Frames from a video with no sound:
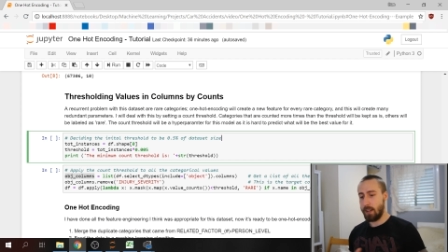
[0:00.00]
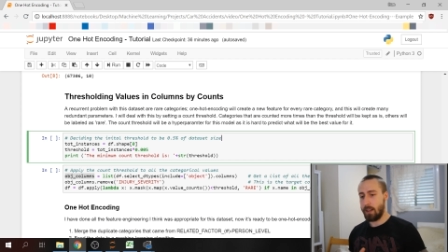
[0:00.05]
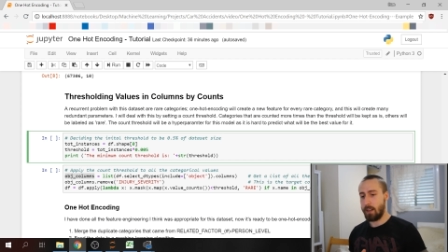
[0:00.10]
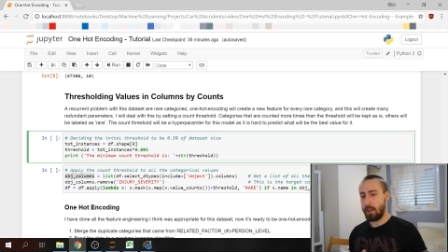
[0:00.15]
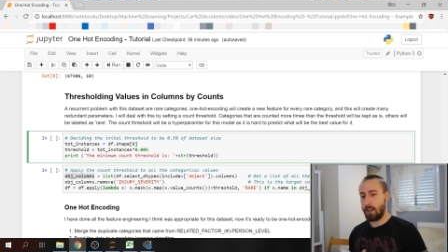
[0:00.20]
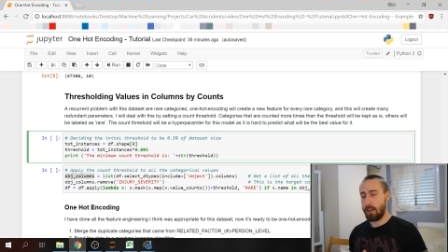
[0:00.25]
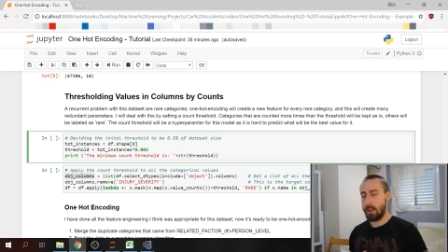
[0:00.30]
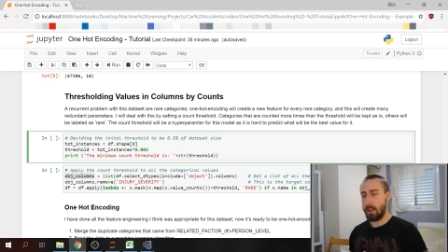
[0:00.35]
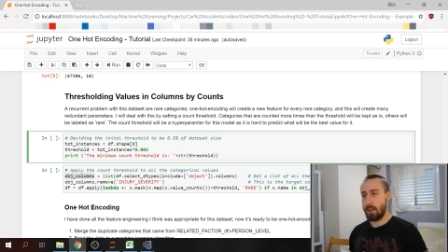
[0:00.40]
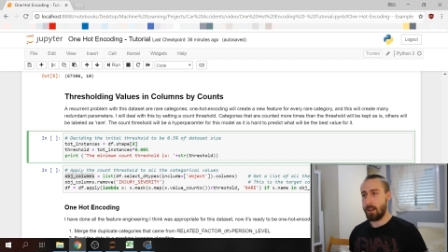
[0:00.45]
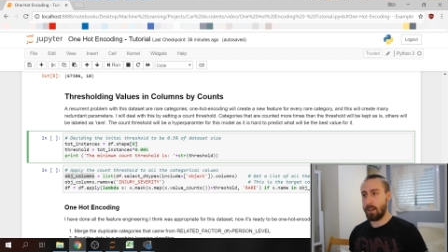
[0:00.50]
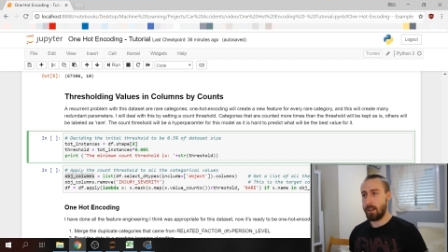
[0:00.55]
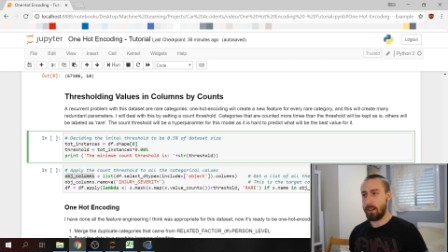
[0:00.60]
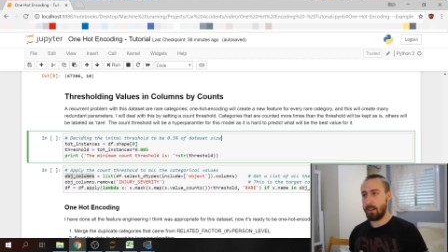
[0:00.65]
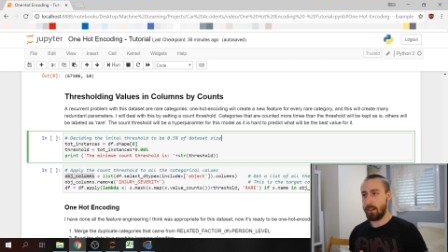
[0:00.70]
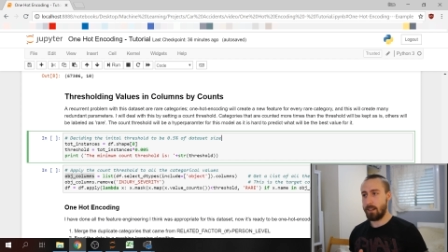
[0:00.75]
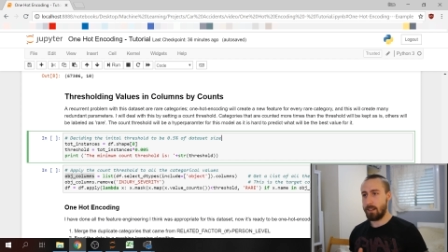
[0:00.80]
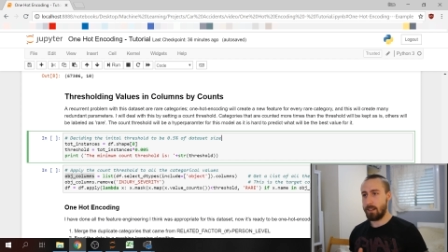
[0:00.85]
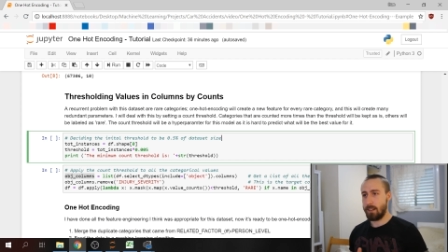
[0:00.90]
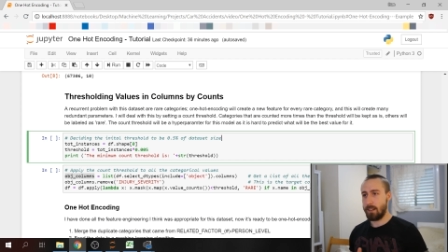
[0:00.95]
uh,
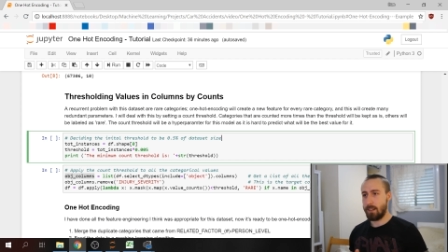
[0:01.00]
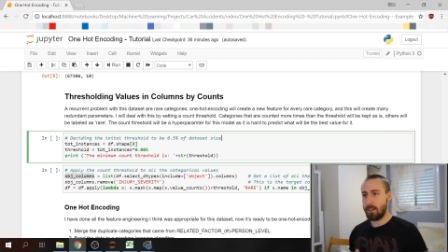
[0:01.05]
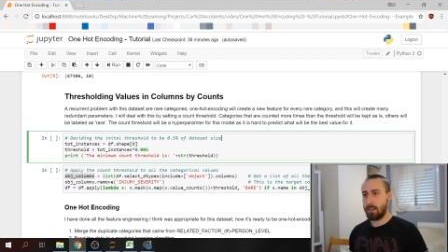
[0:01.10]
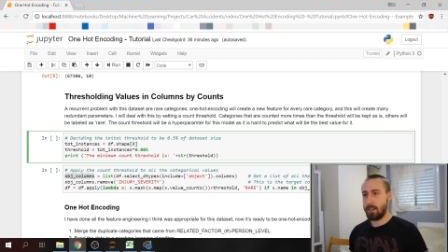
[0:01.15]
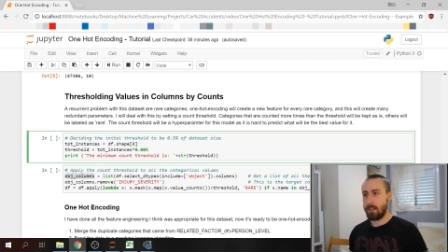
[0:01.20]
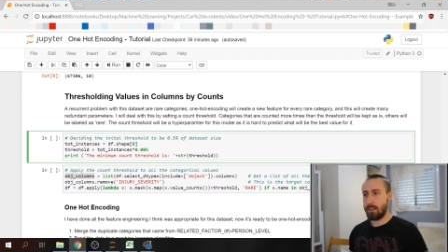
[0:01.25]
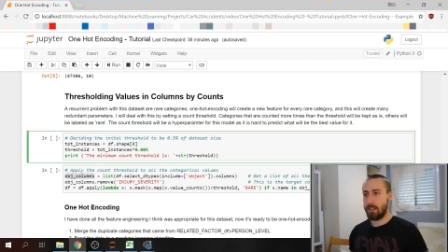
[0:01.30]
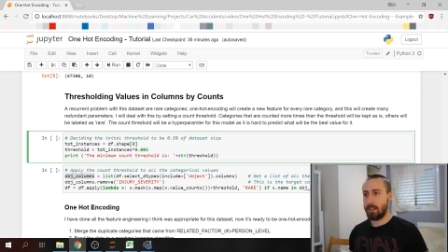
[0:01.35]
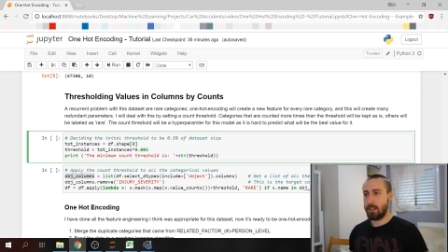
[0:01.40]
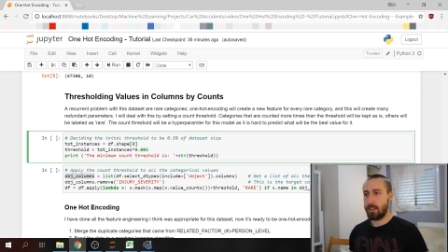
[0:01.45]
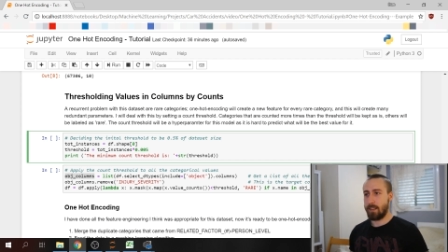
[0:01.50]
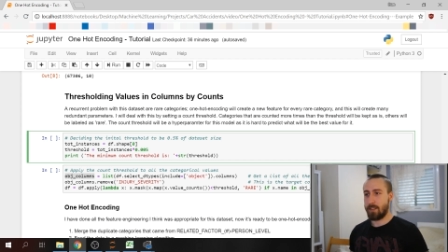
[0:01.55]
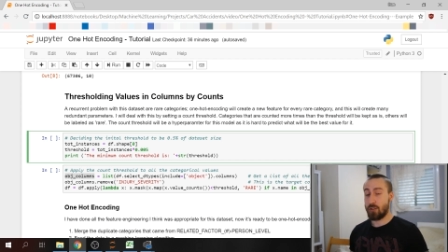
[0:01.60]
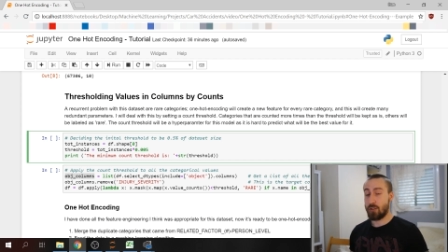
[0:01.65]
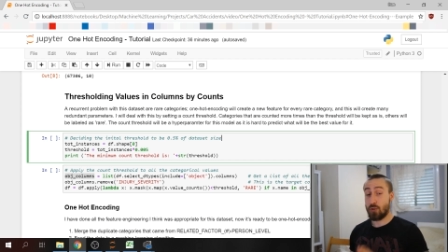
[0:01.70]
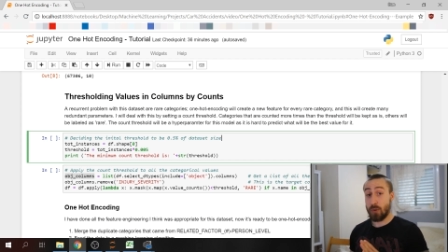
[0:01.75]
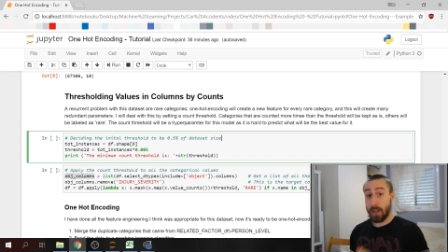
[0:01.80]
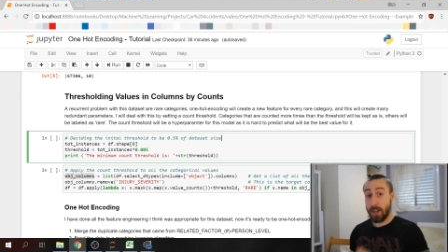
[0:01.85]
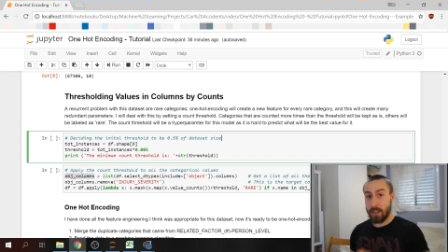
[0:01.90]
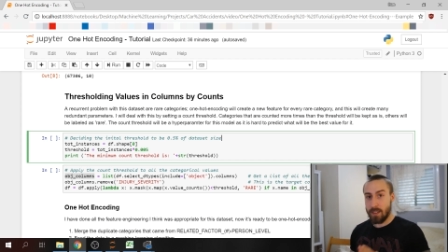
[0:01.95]

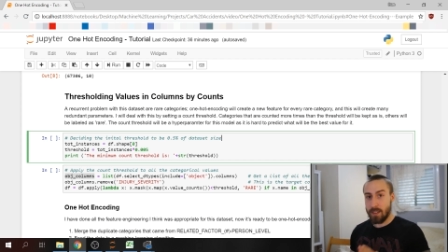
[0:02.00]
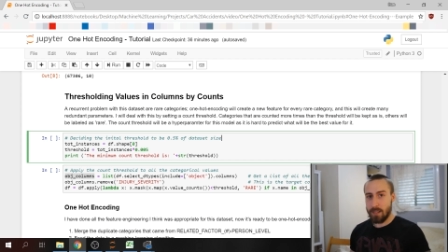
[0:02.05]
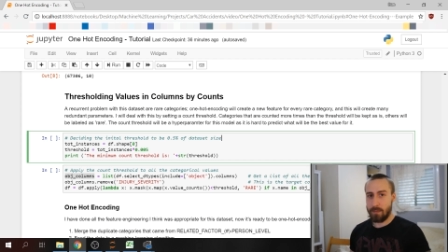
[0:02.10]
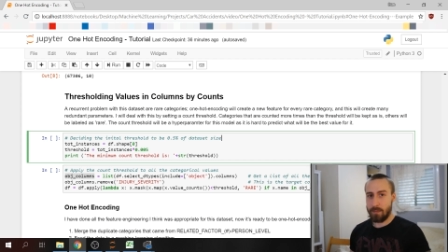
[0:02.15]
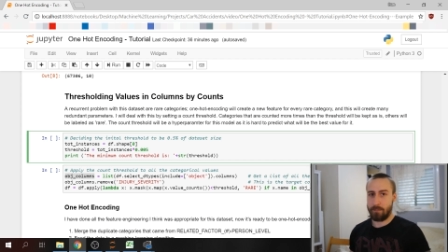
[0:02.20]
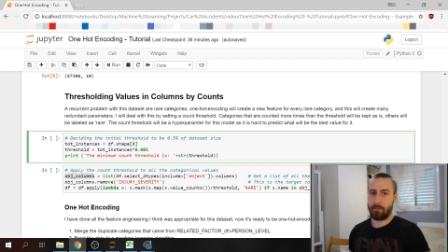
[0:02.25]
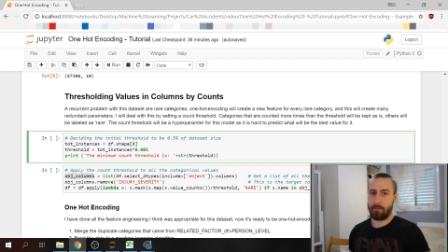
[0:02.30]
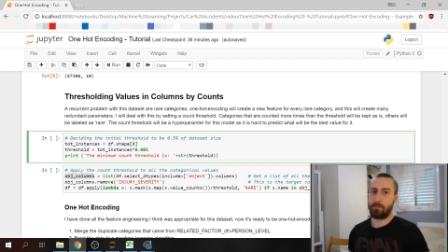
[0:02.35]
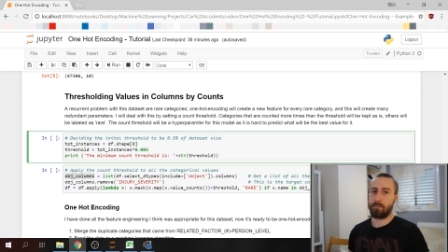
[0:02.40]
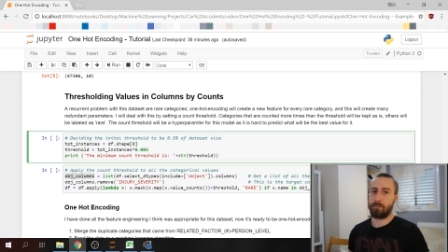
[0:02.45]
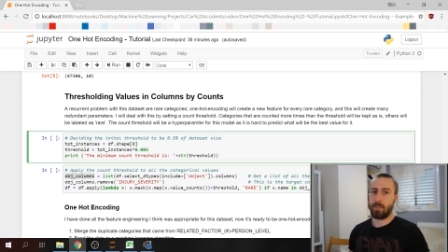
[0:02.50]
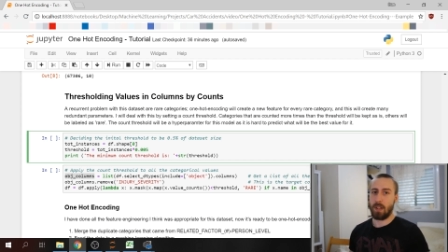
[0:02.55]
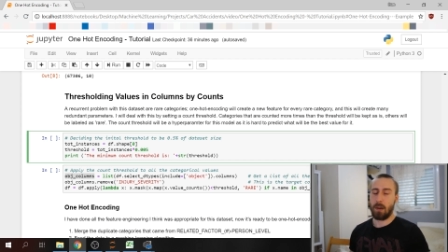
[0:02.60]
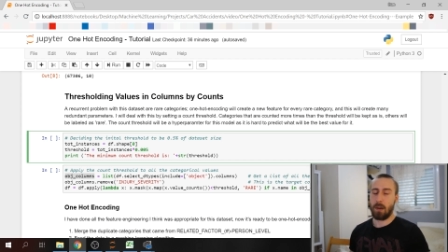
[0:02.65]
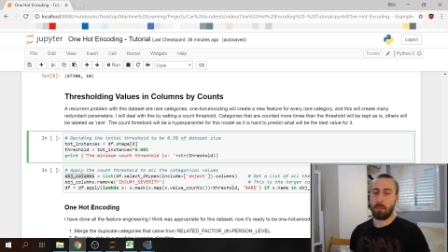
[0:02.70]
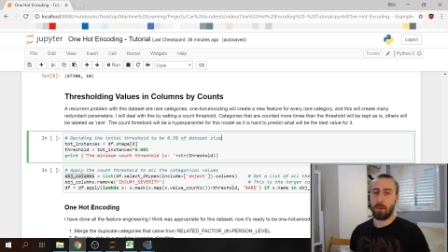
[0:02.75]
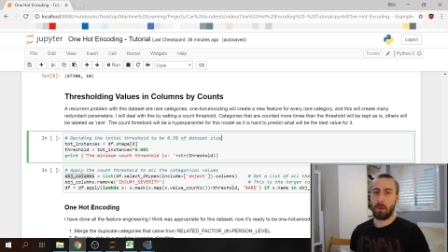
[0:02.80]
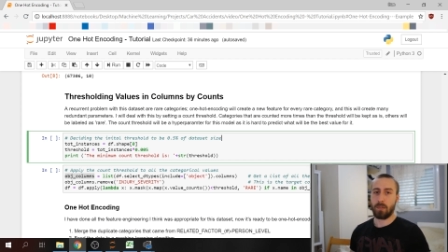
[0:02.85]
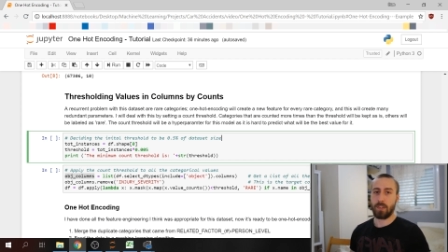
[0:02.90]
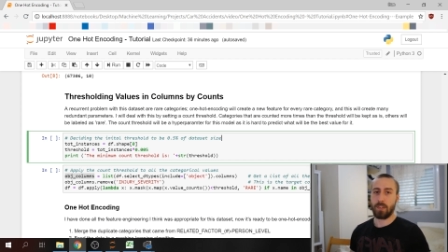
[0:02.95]
strict
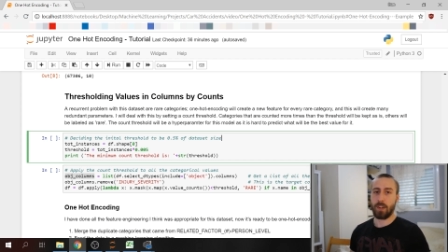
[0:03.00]
about the